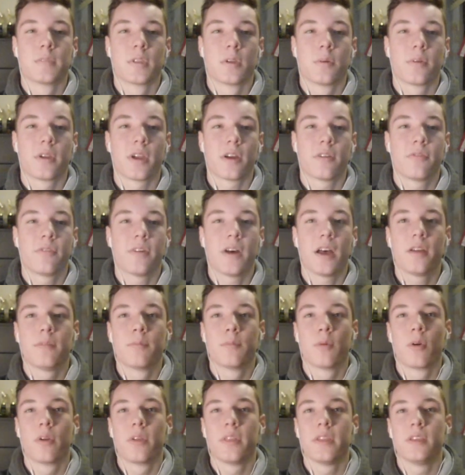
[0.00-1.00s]
We got 5
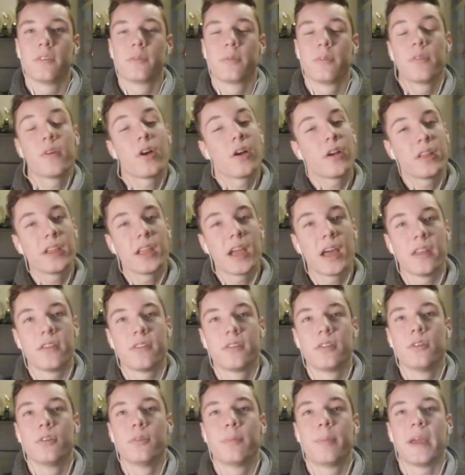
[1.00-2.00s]
more of these. We've already gotten
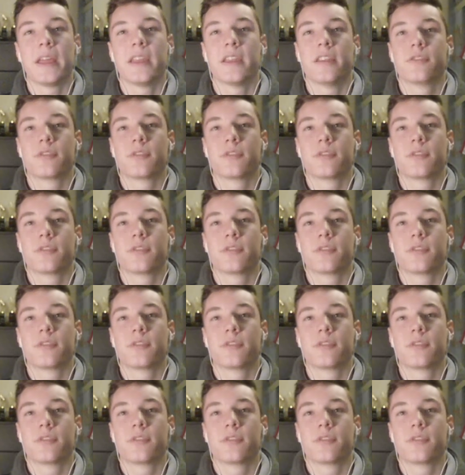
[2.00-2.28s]
2 painted